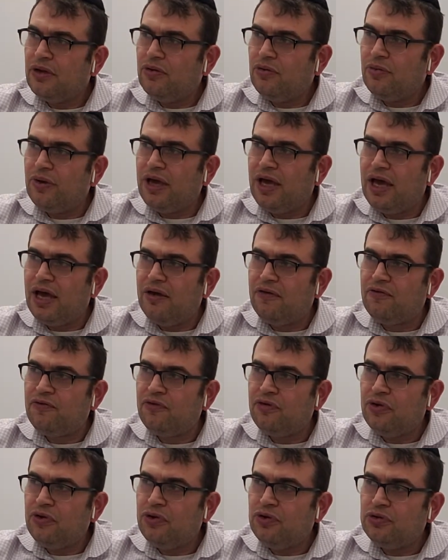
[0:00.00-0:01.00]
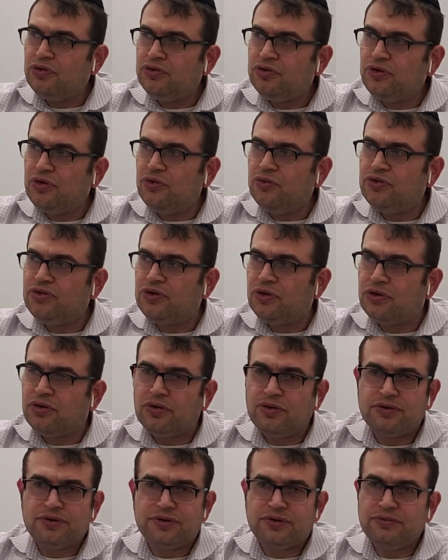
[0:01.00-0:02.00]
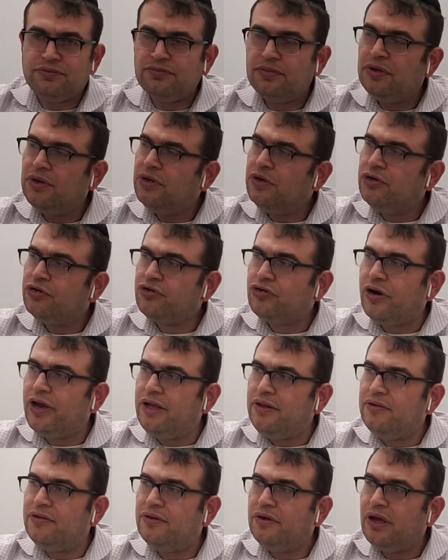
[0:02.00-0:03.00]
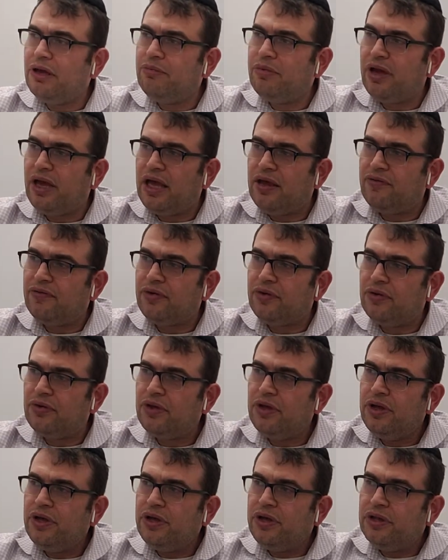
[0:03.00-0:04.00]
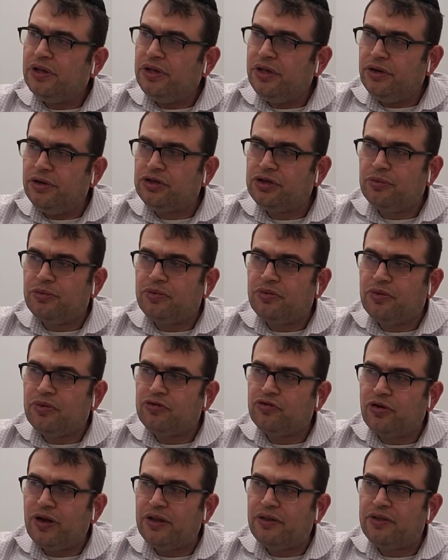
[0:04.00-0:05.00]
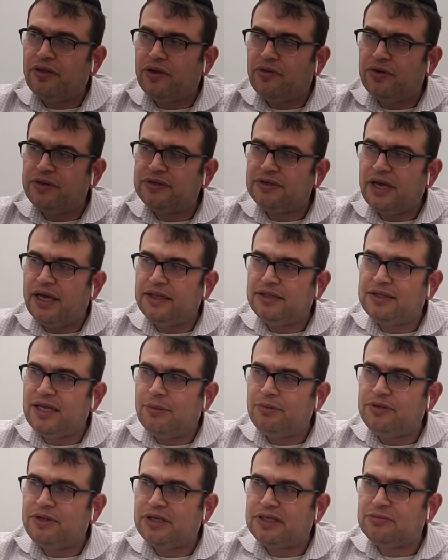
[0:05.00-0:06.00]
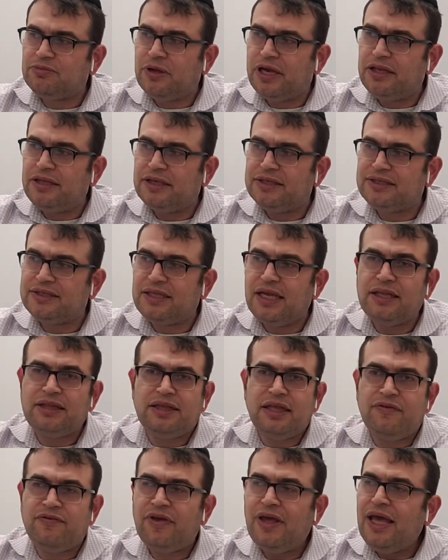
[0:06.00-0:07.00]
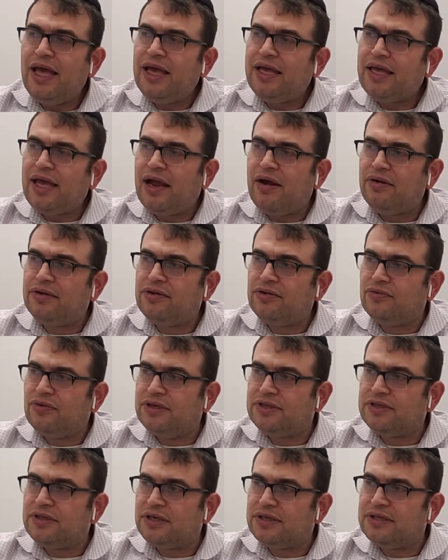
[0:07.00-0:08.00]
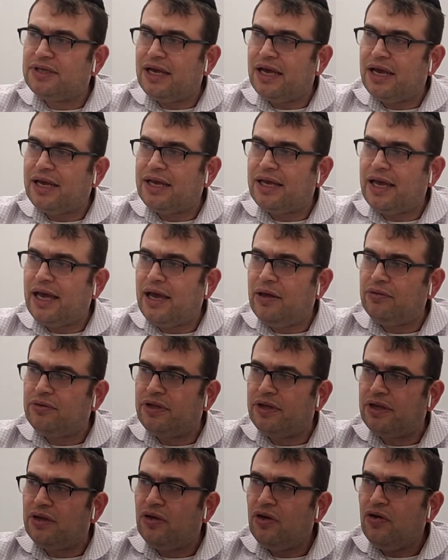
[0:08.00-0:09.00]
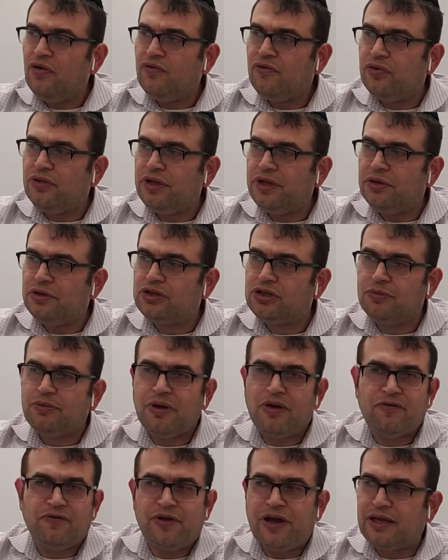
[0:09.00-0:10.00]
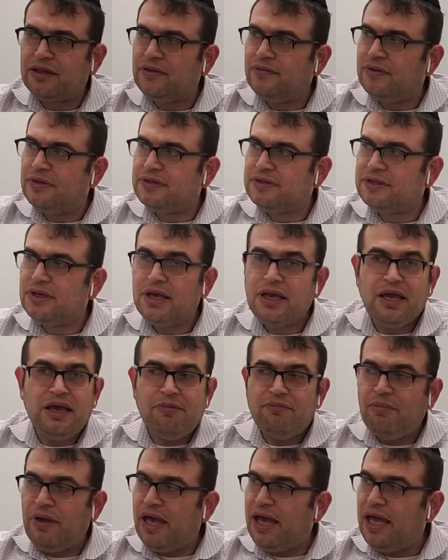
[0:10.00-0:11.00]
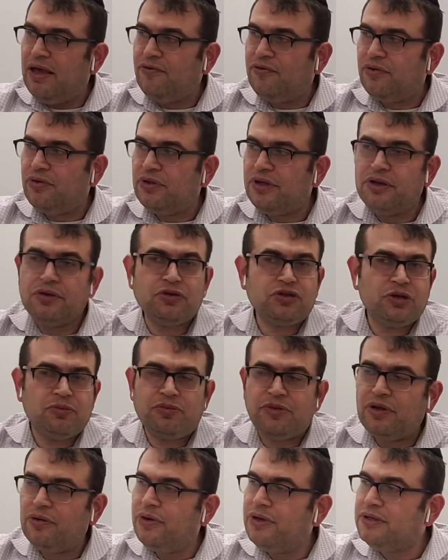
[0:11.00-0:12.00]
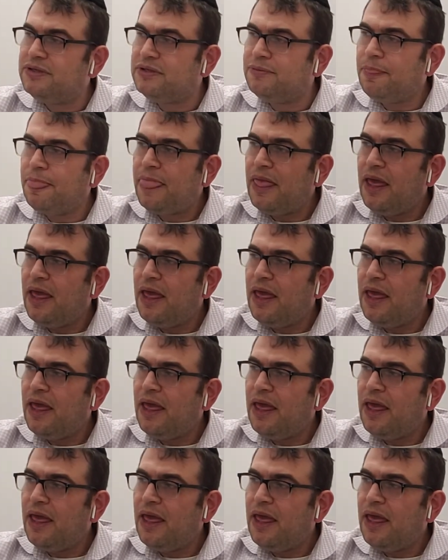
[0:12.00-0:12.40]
We have two circles, trait and behavioral. Leadership trait theories attempt to explain distinctive characteristics accounting for leadership effectiveness. Behavioral leadership theories